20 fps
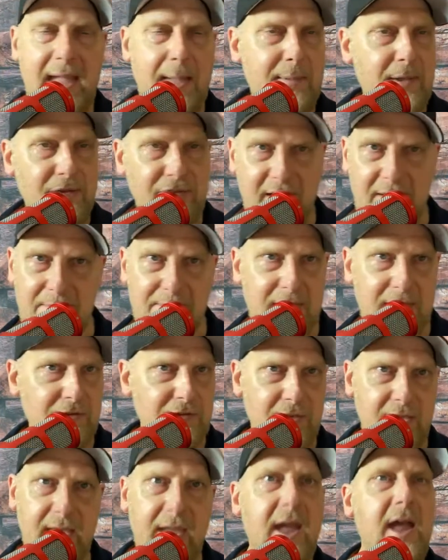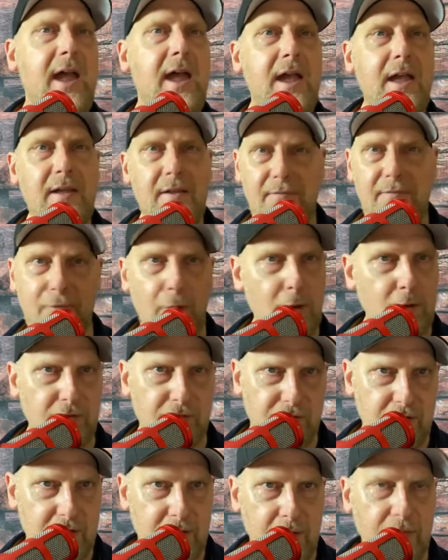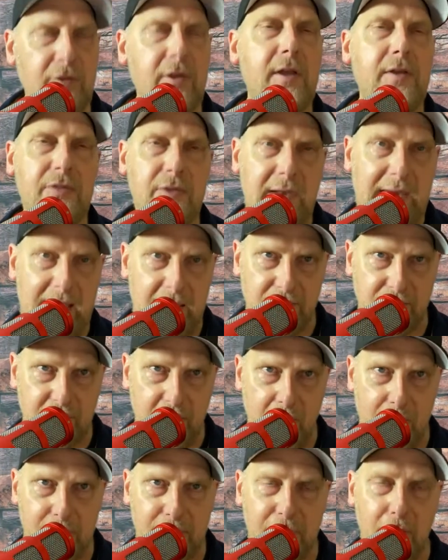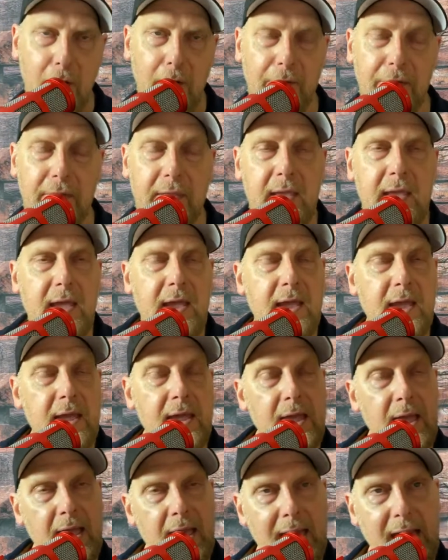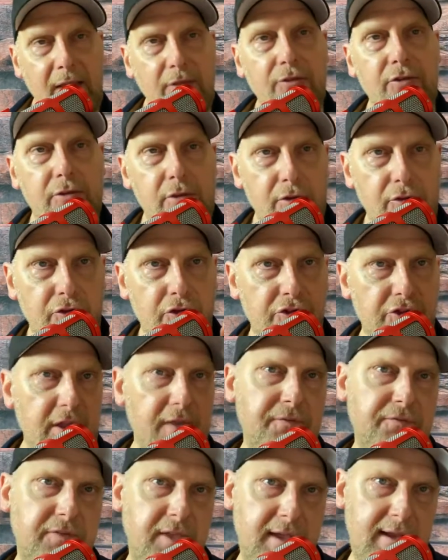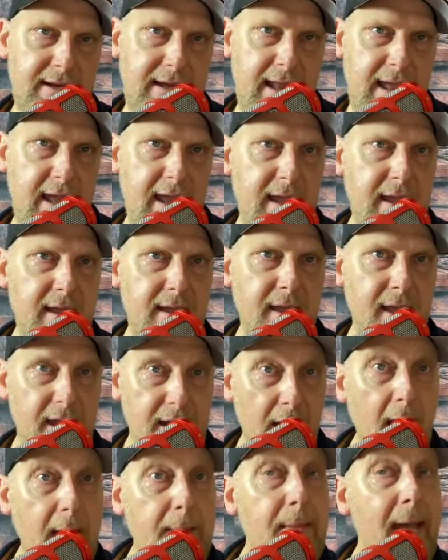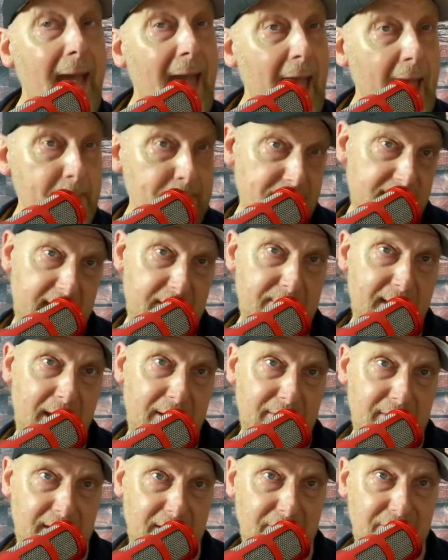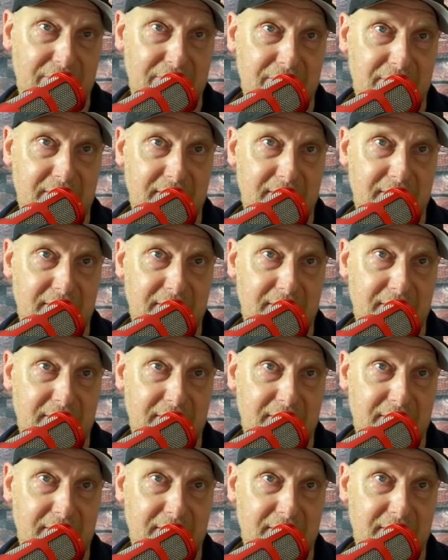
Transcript: MSNBC, Fox News, the list goes on. It's shifting, Lee, and I'm happy about this.